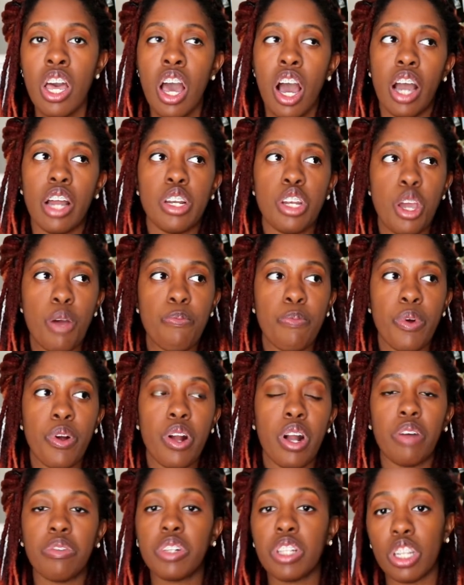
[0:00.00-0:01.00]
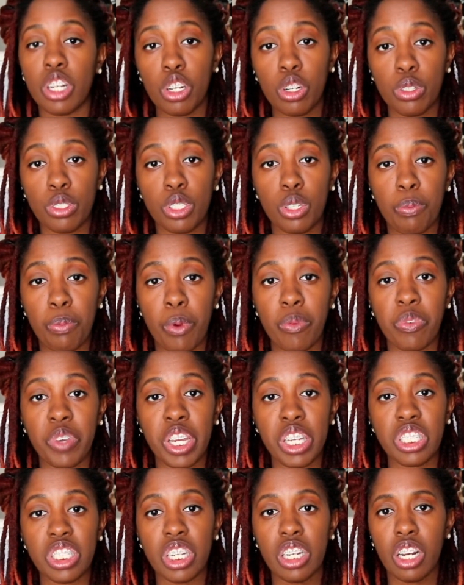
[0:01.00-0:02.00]
a number of clinical
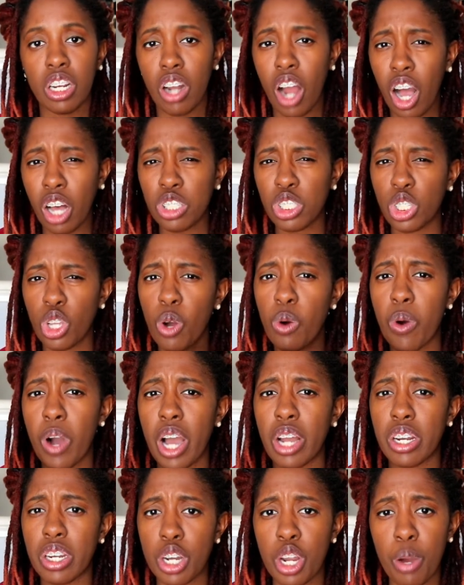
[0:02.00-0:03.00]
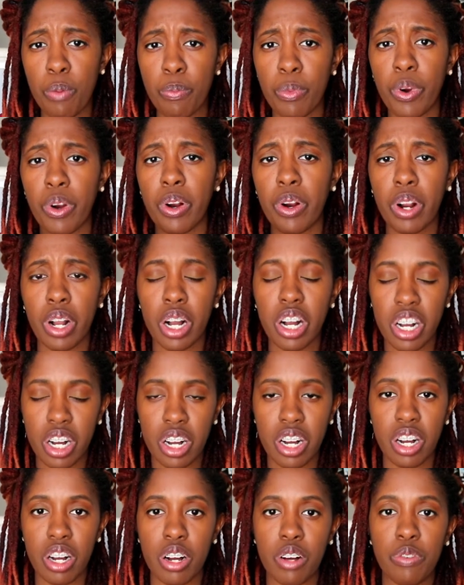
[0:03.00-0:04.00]
supervision, and also a number
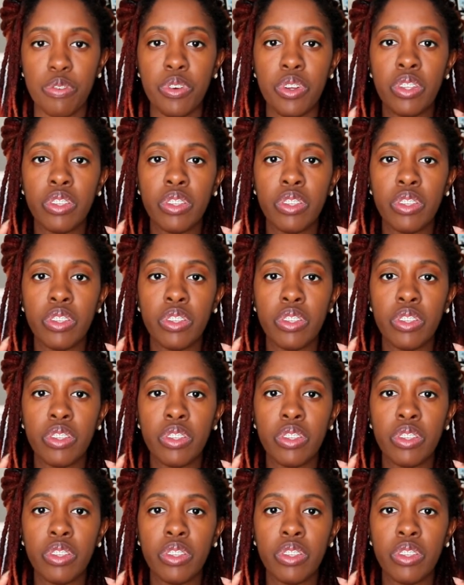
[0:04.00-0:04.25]
of